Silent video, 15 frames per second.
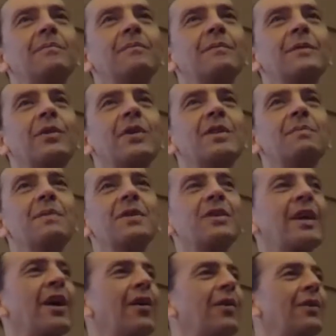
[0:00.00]
Christmas
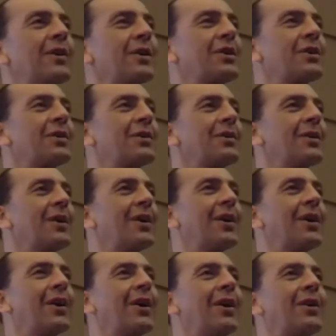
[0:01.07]
carolish.
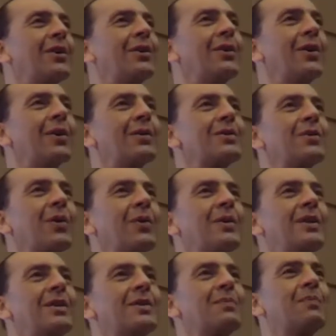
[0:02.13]
So
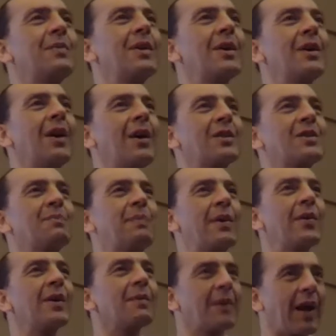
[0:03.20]
a
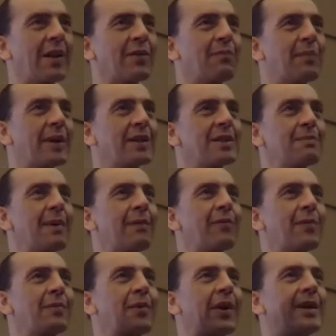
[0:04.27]
spirit kind of picks him up
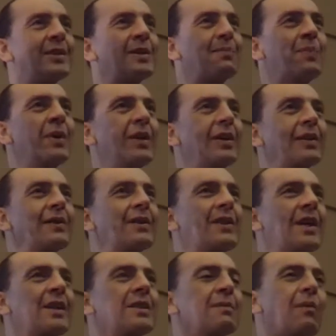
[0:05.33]
from Crazy Peak and
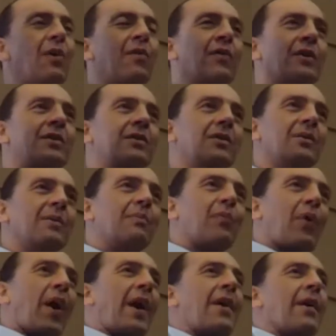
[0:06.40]
takes him over to
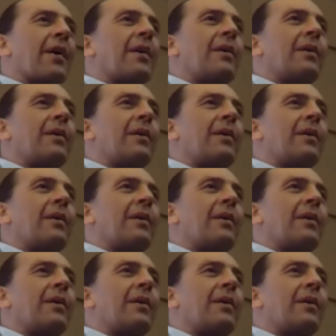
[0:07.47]
Pryor.